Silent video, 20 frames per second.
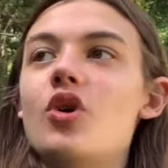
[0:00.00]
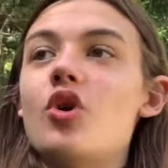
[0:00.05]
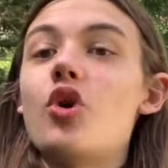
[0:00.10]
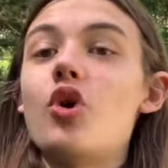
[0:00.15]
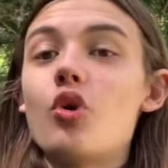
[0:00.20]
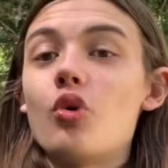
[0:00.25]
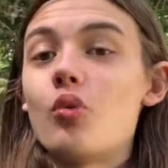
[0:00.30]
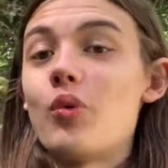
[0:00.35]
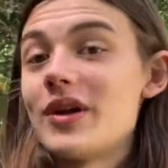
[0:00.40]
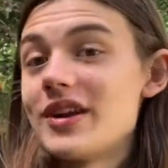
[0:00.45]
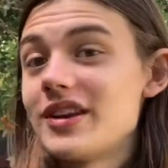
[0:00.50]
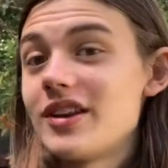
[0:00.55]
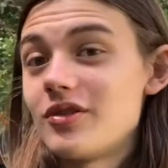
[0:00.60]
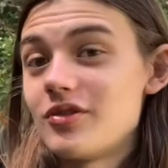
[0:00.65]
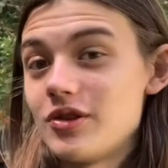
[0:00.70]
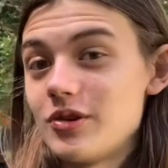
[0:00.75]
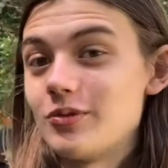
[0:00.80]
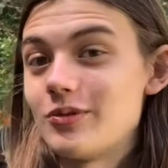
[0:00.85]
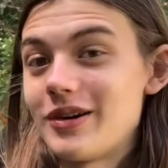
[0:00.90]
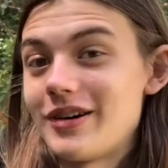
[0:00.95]
window
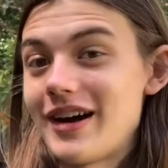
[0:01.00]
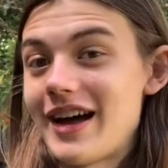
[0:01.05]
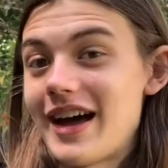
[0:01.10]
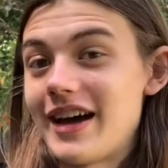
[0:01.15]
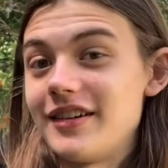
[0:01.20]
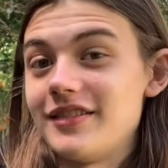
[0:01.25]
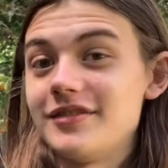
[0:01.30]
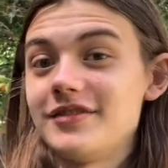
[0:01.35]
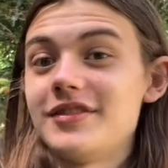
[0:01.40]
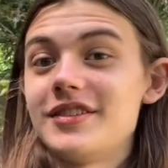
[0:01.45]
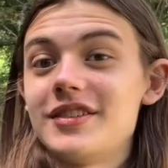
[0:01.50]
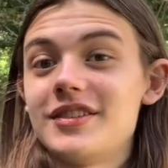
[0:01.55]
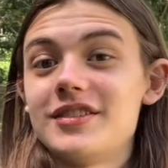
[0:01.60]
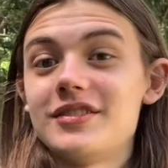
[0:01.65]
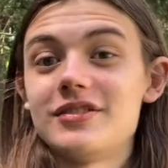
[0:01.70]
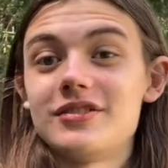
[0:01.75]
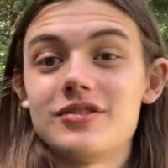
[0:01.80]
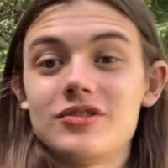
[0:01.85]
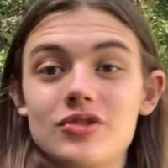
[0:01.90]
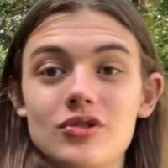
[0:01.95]
you will have
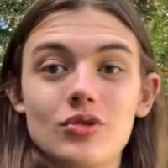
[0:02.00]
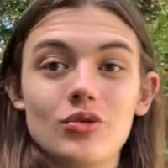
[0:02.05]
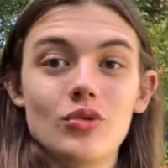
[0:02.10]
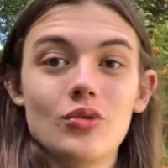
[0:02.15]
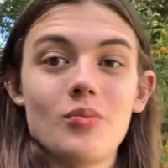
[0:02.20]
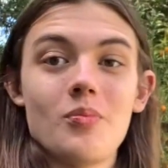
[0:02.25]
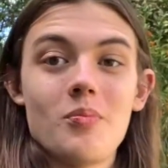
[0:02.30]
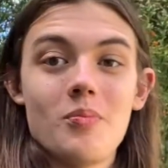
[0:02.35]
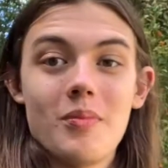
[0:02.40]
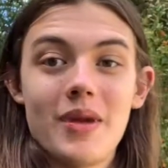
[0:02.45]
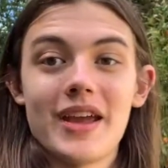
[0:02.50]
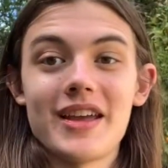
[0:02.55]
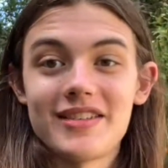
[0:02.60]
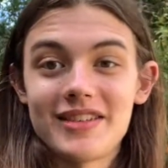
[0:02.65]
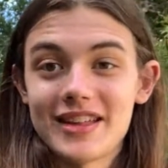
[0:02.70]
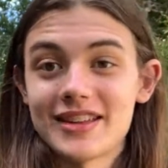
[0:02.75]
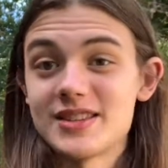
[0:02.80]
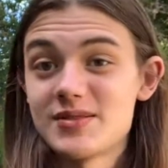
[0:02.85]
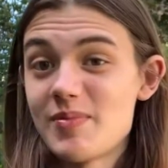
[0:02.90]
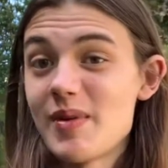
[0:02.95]
to make
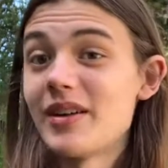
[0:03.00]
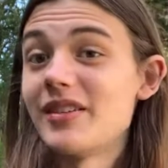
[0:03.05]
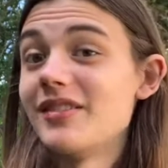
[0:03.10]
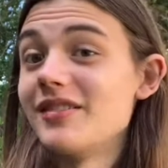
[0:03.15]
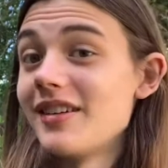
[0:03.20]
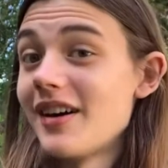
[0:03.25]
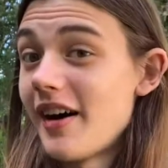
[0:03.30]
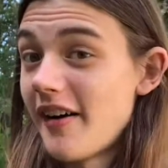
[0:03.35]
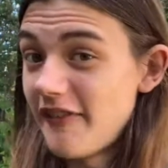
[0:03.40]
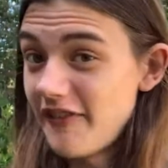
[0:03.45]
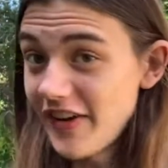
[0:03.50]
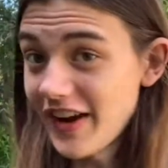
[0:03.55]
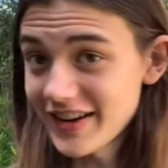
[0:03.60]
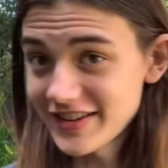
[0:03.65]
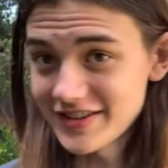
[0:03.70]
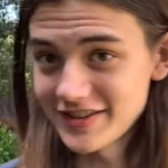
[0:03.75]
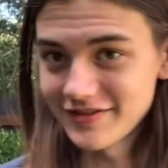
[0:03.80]
that spell effective.